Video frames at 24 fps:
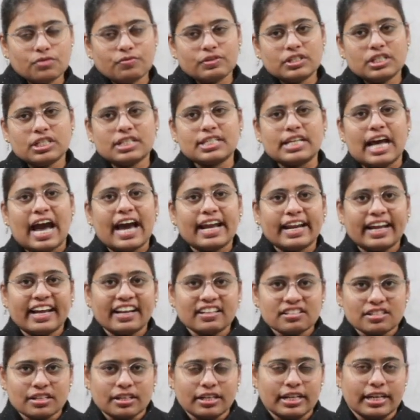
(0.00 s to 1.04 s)
which is
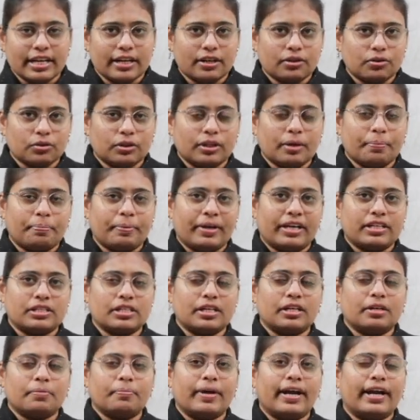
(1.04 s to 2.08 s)
arranged near to the
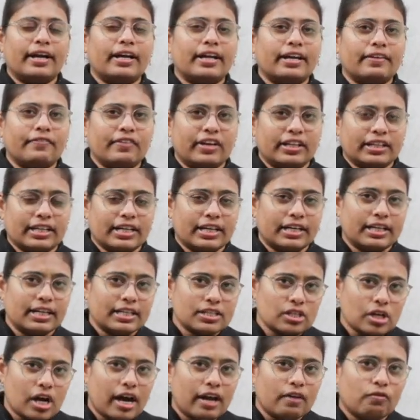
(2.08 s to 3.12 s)
patient bed, whether it is
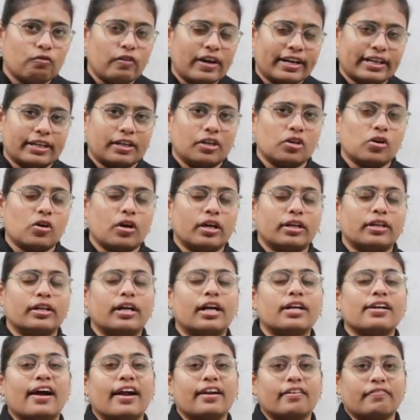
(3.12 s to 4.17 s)
all working or
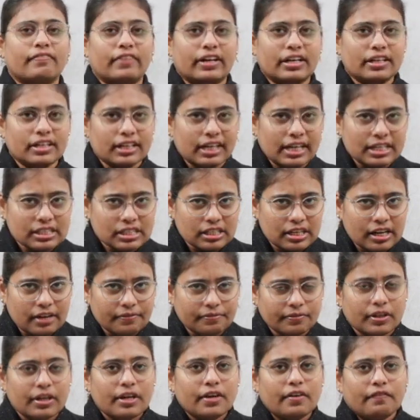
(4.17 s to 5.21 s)
not, and ventilation
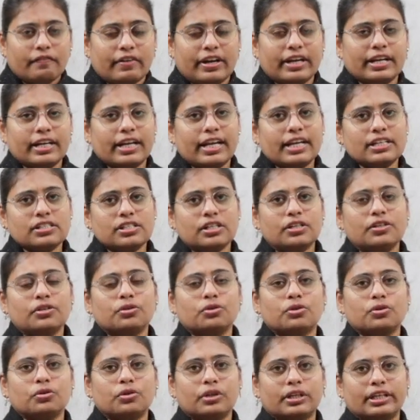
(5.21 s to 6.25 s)

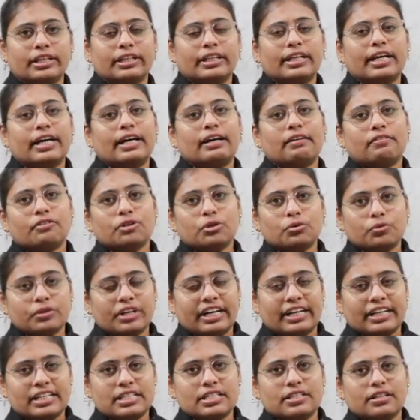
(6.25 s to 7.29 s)
in the
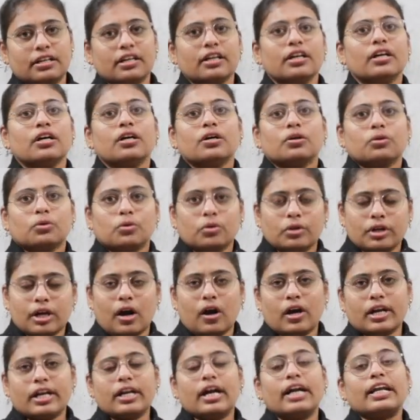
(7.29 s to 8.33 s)
unit is good
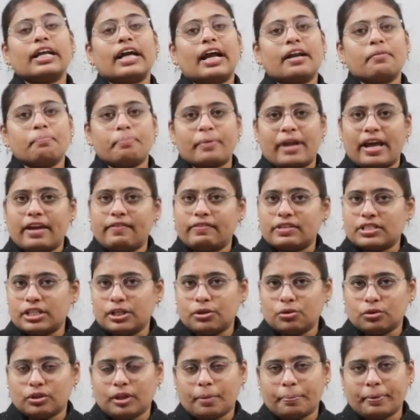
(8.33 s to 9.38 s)
or not, and privacy
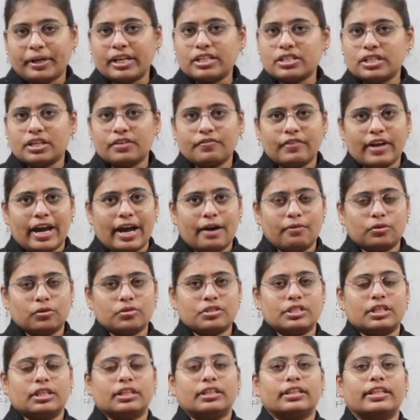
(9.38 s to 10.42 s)
to the patient we have to
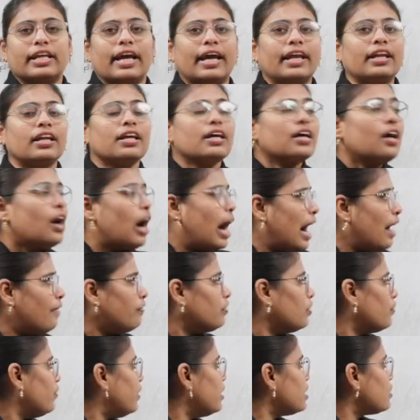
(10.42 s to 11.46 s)
see. Then
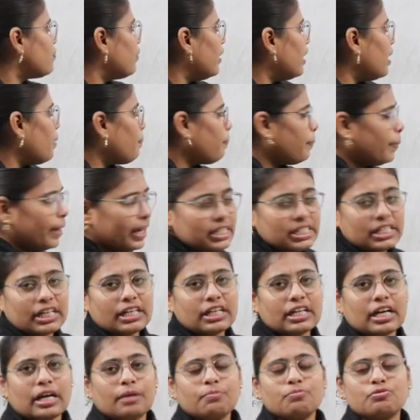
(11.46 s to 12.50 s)
afterwards, when a
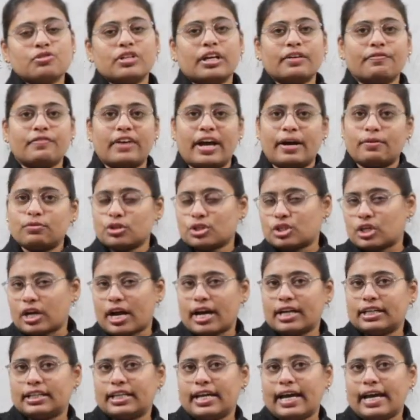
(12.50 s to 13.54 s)
patient comes, then we have to start